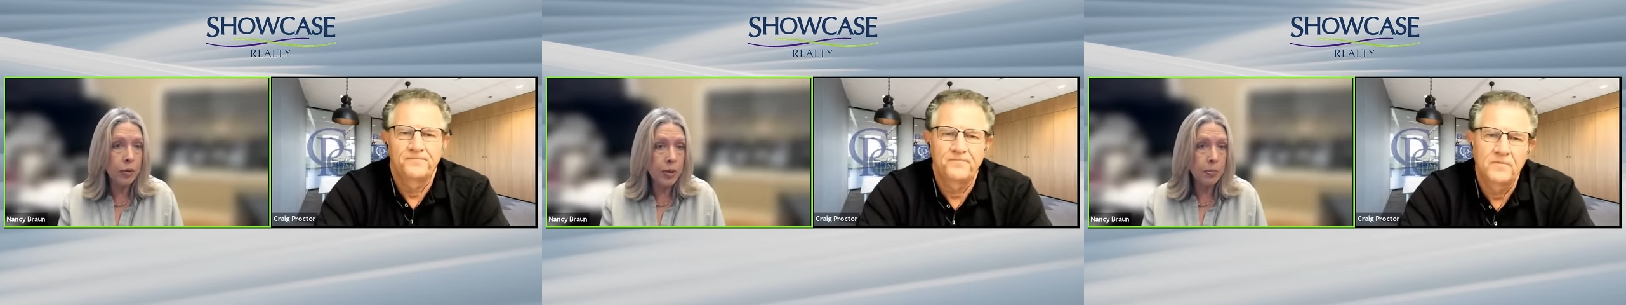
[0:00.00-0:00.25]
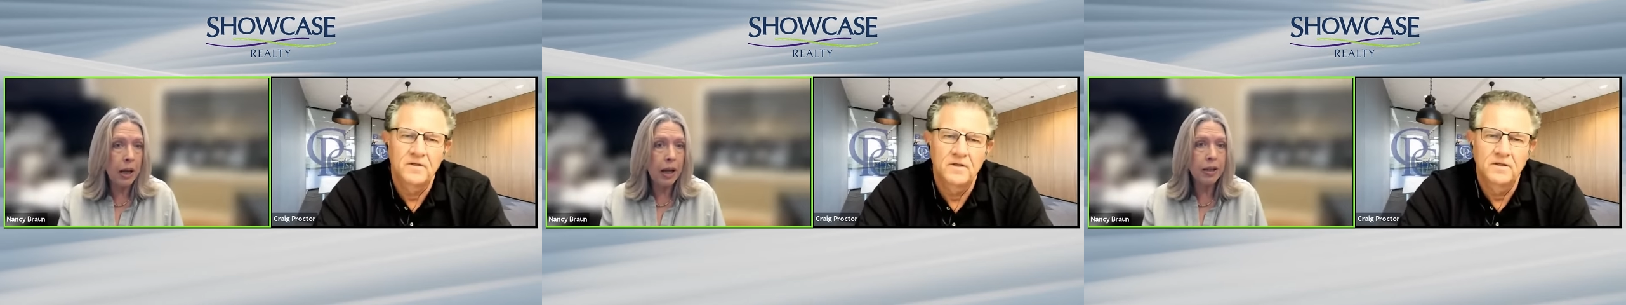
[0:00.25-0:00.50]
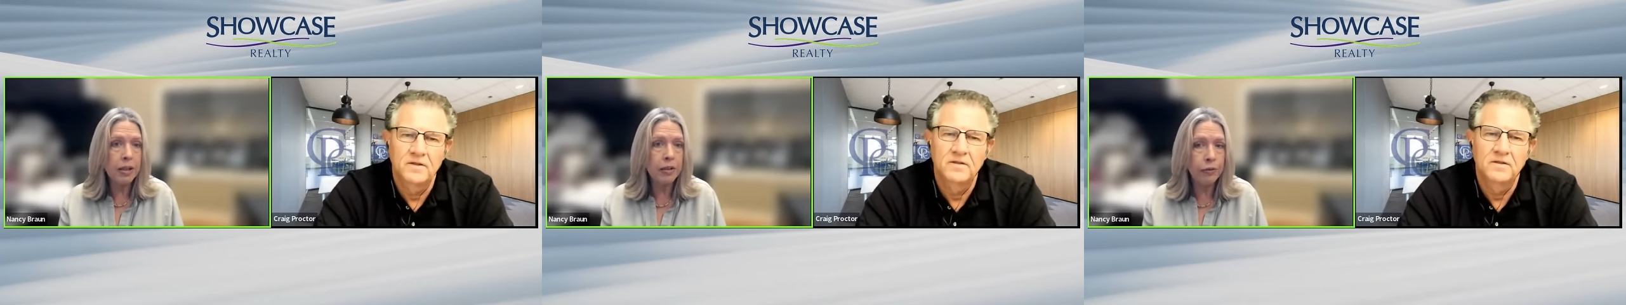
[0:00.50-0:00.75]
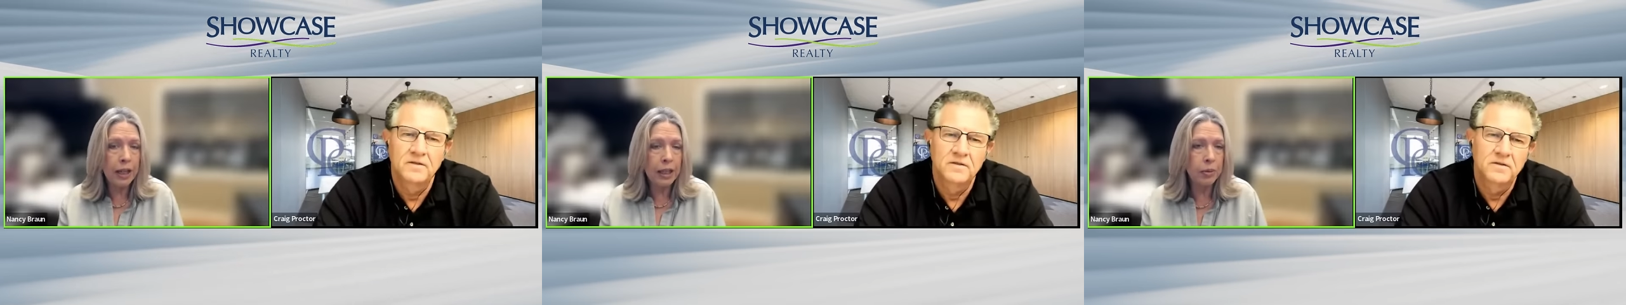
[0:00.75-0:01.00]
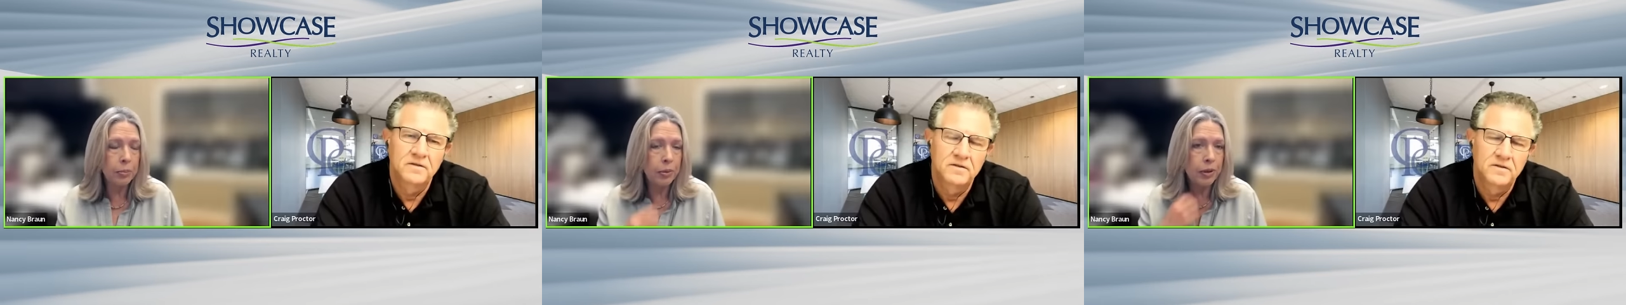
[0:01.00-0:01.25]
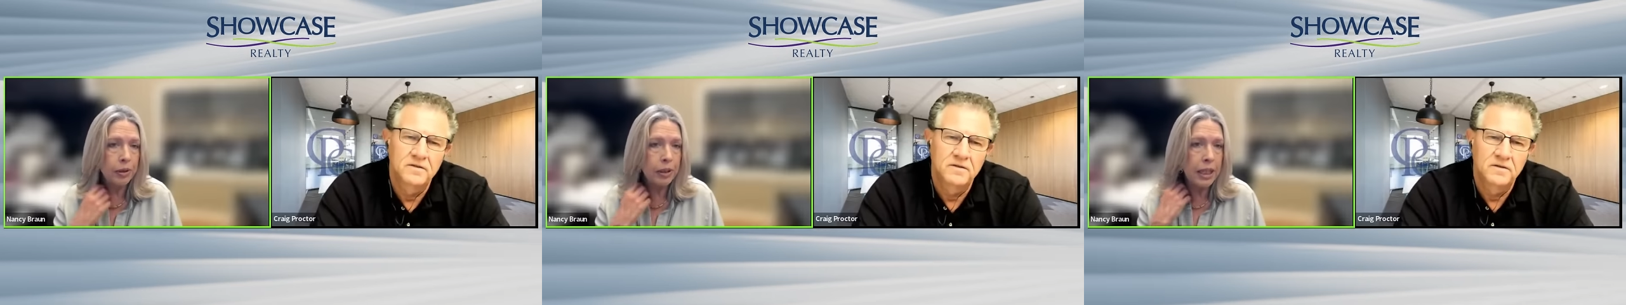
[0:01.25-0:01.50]
Speaker 1: respond and follow
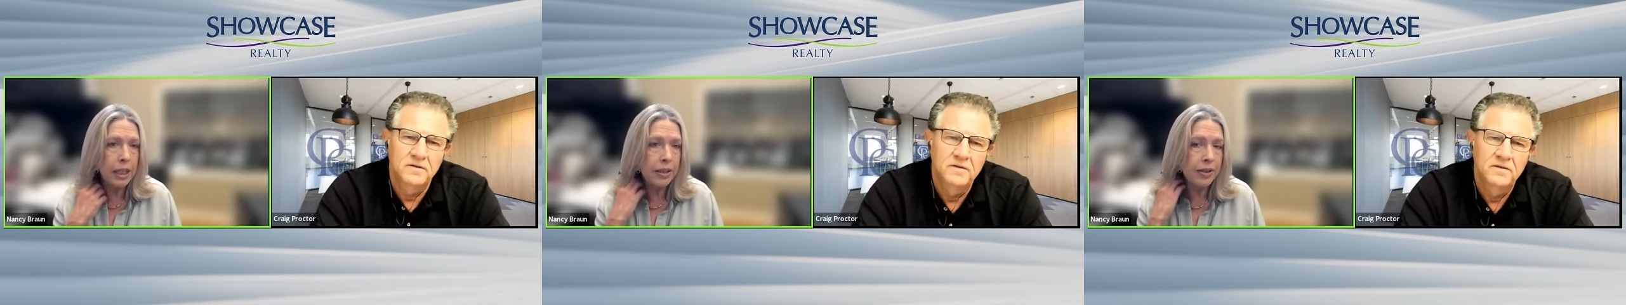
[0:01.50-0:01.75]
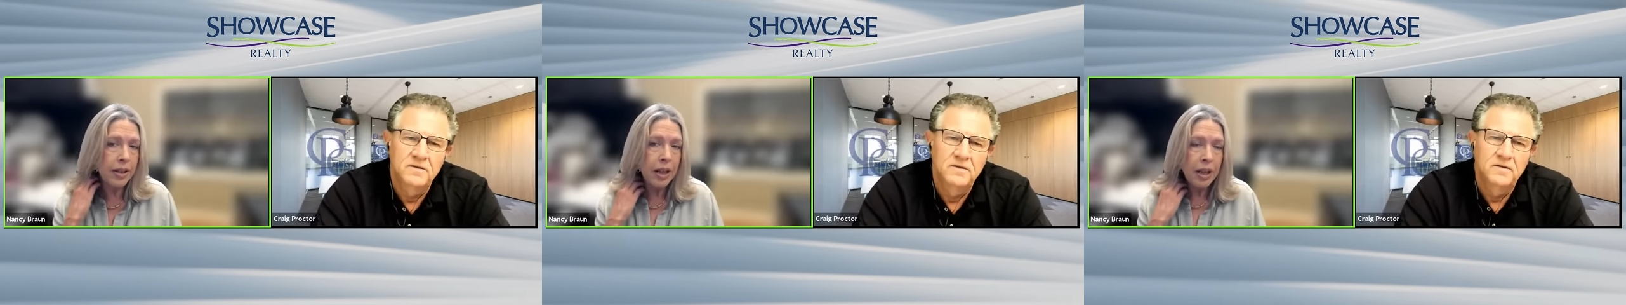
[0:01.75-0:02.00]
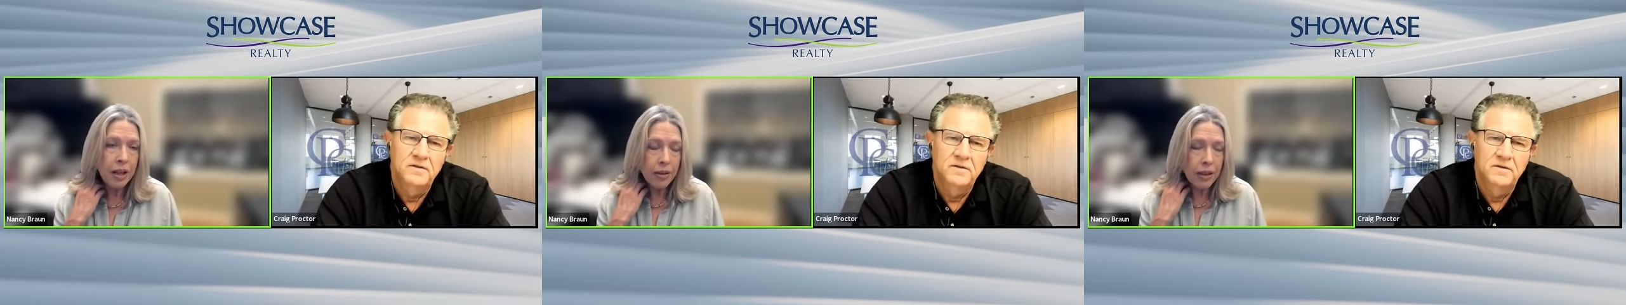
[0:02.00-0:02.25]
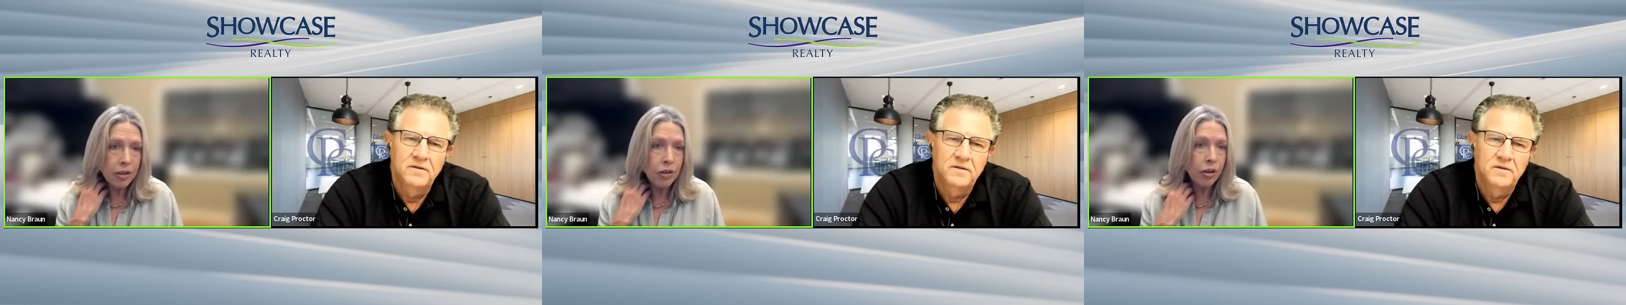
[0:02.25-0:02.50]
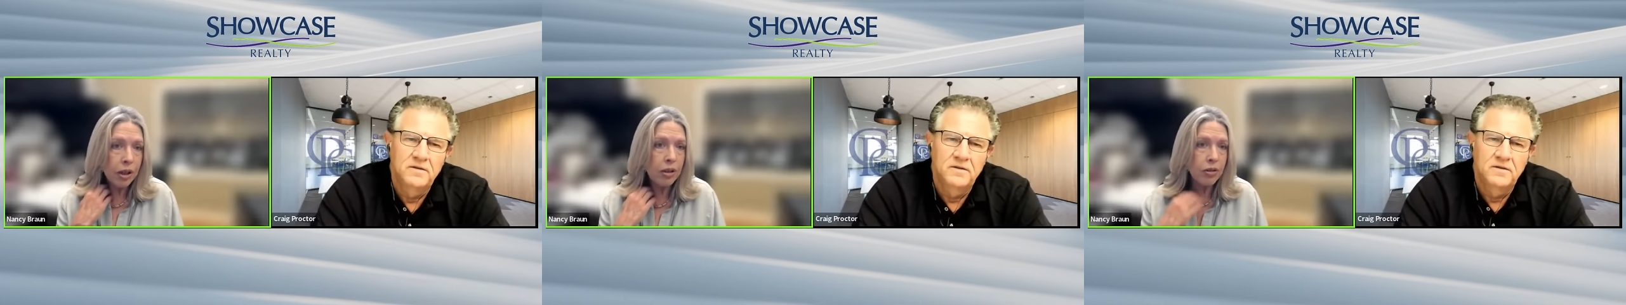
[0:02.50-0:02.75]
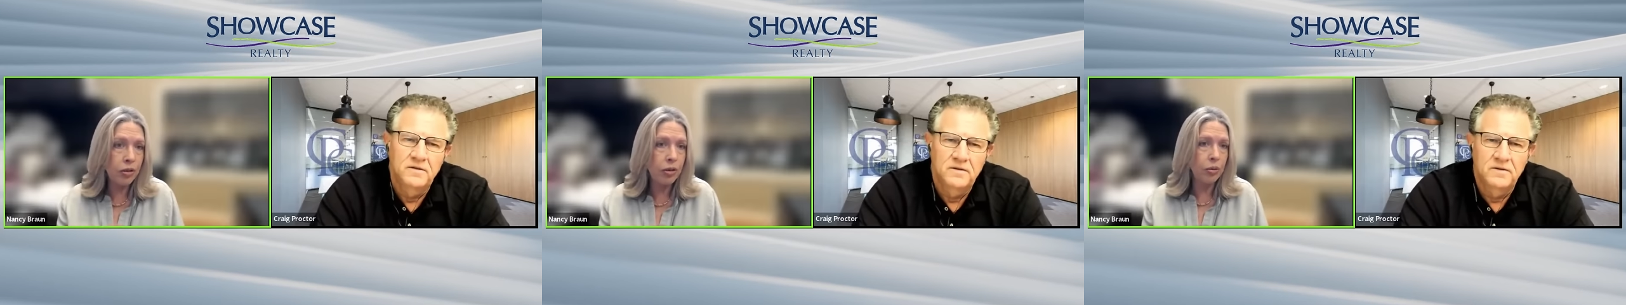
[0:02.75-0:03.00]
up with the leads then you're
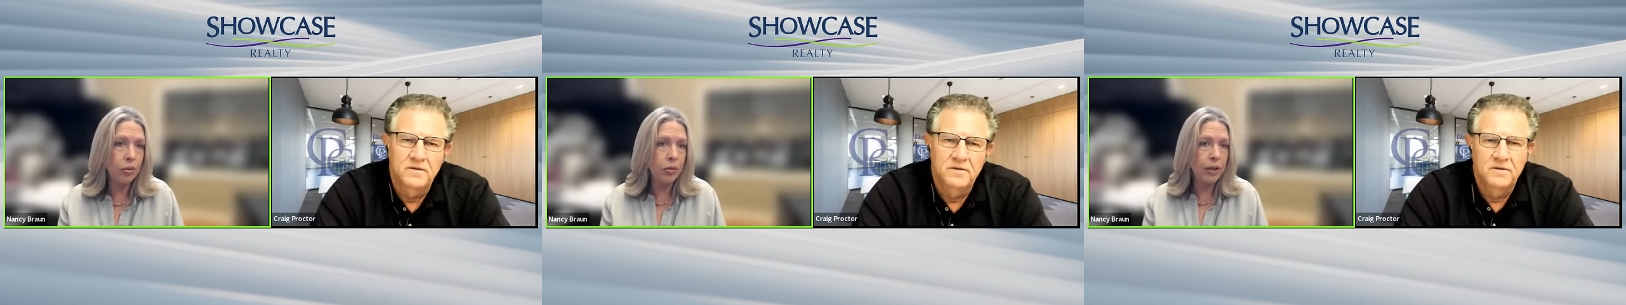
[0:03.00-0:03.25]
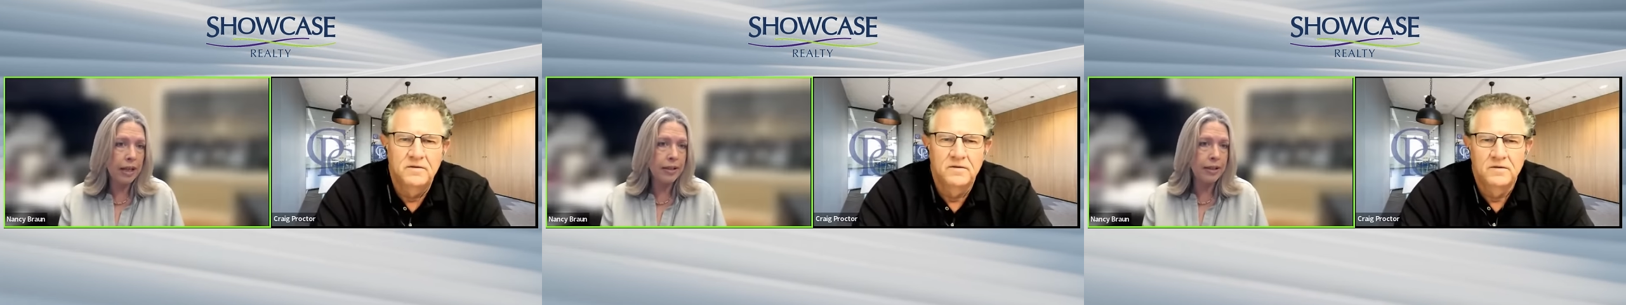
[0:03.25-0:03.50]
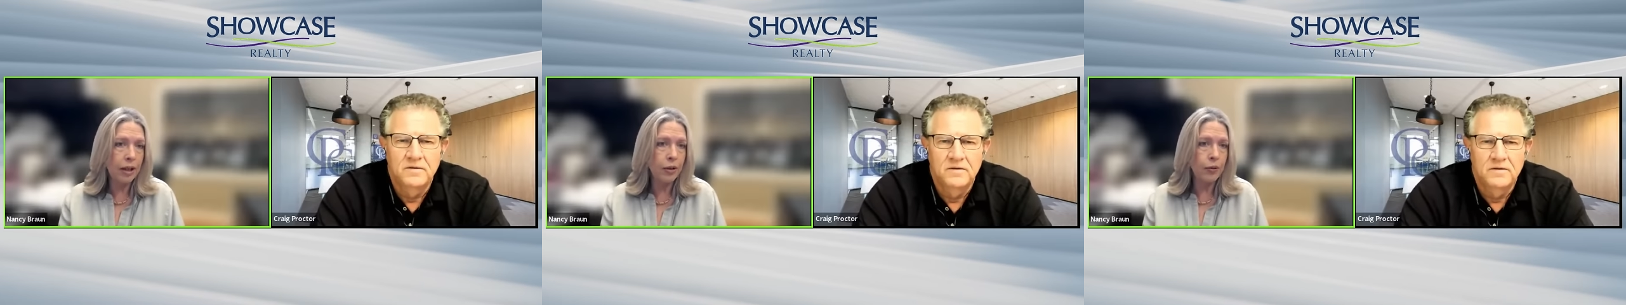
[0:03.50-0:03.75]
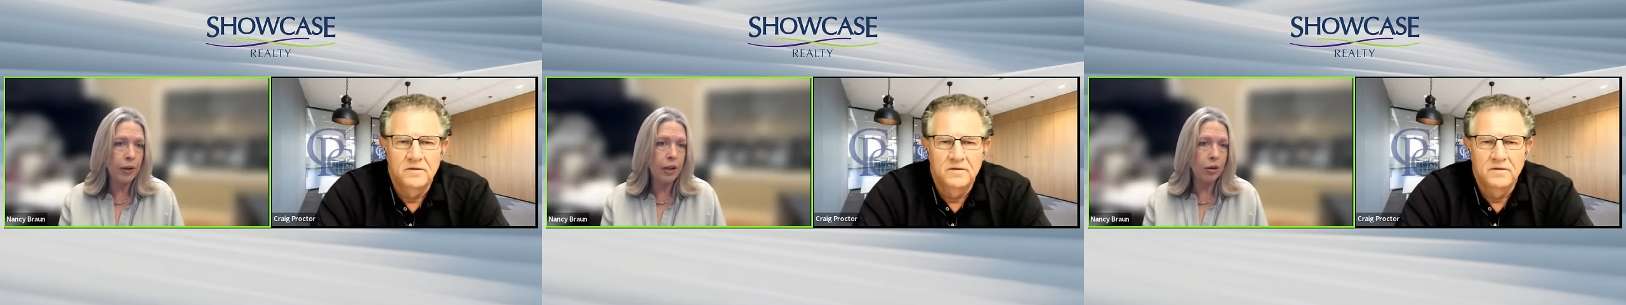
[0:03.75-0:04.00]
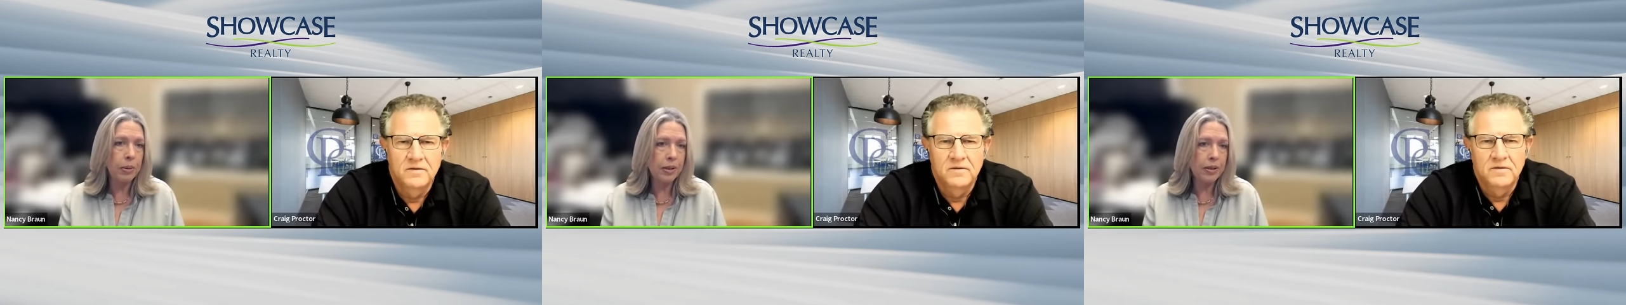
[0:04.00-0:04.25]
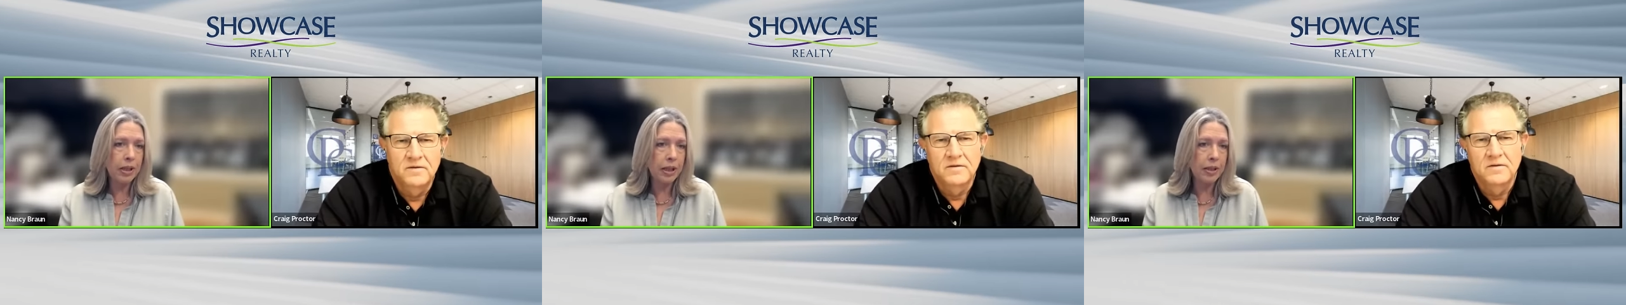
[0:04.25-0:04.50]
going to do that six figure
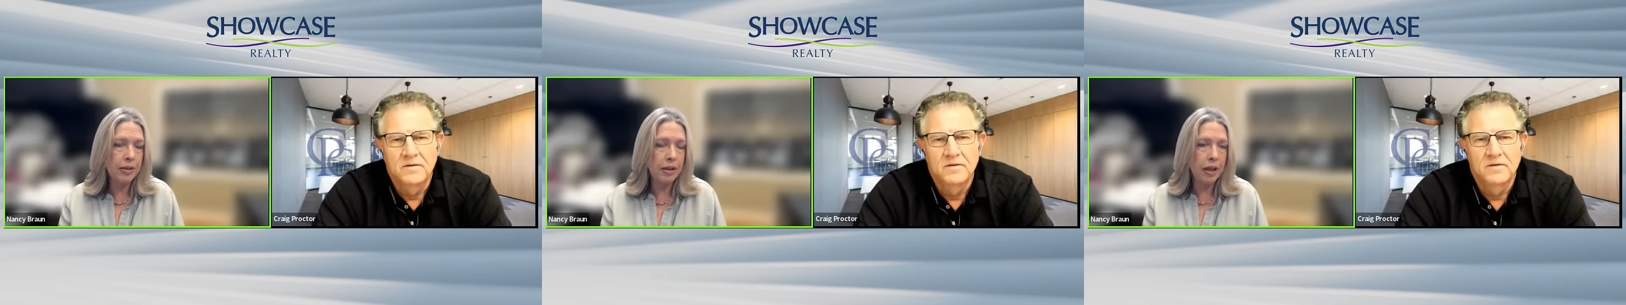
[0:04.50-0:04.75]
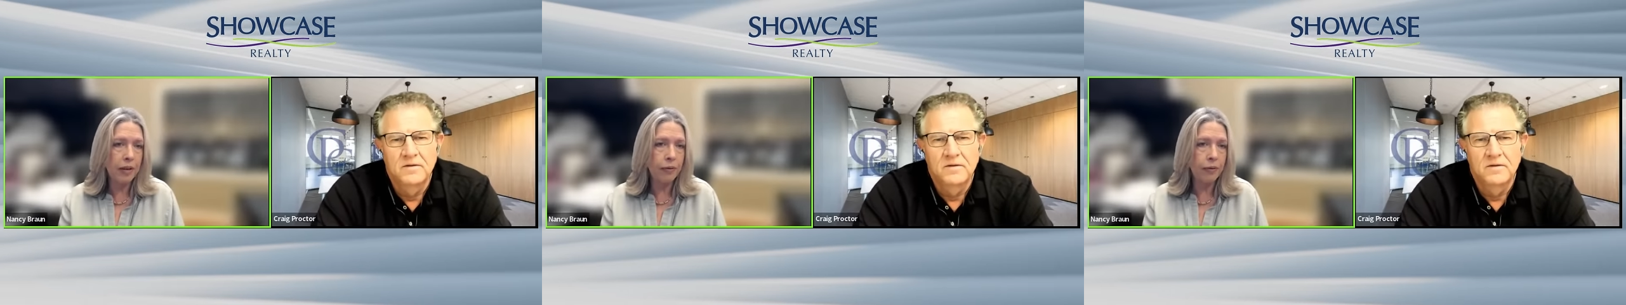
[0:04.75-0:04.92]
business.